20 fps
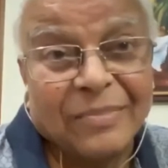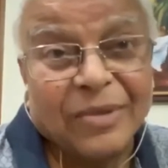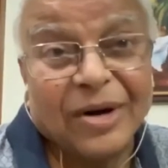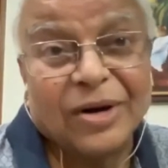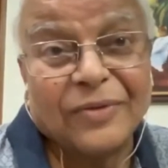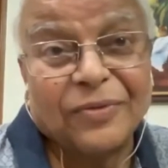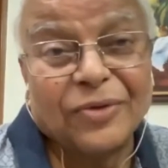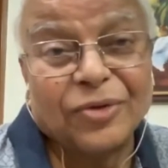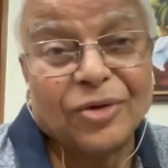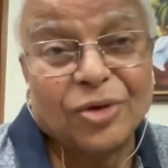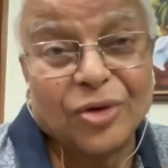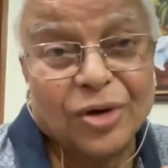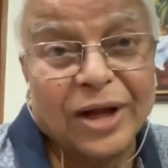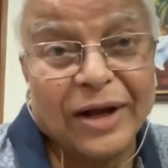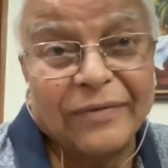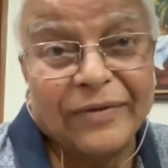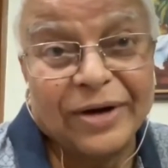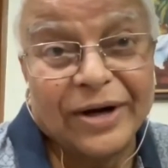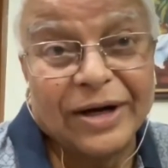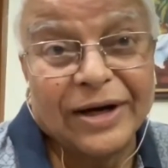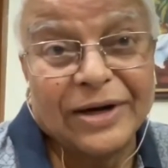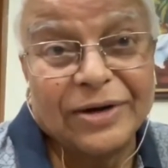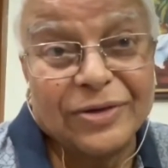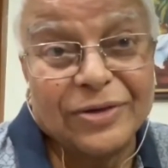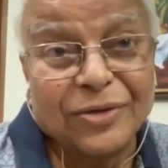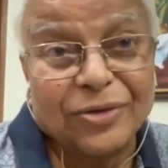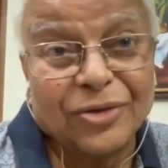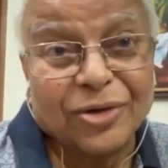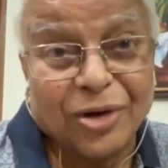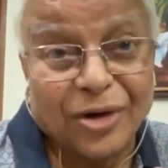But if you don't have it and
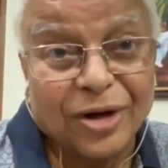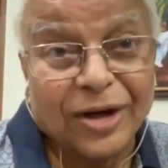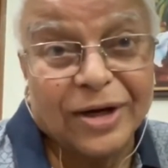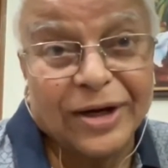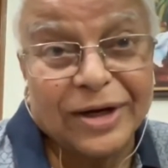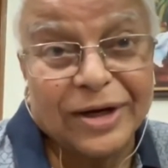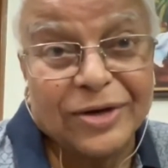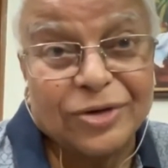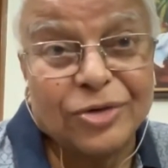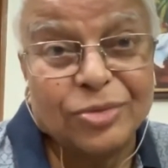you have to order it,